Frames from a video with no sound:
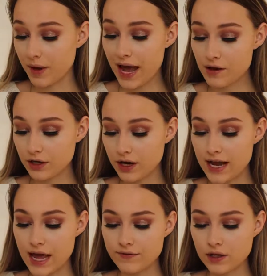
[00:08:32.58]
powder, I
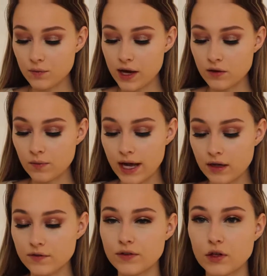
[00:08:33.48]
have the Wet n
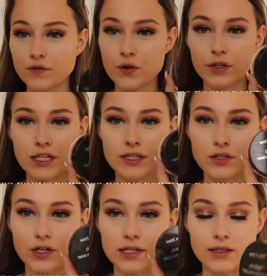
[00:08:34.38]
Wild Photo Focus
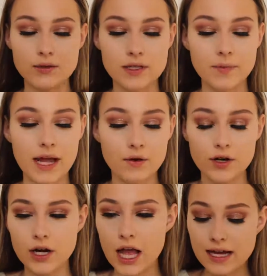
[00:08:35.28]
Translucent
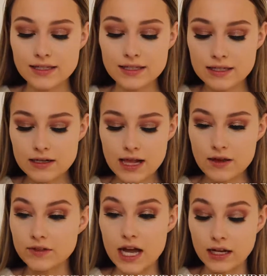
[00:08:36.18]
Powder. I still
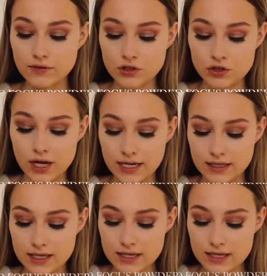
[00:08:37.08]
have not even tried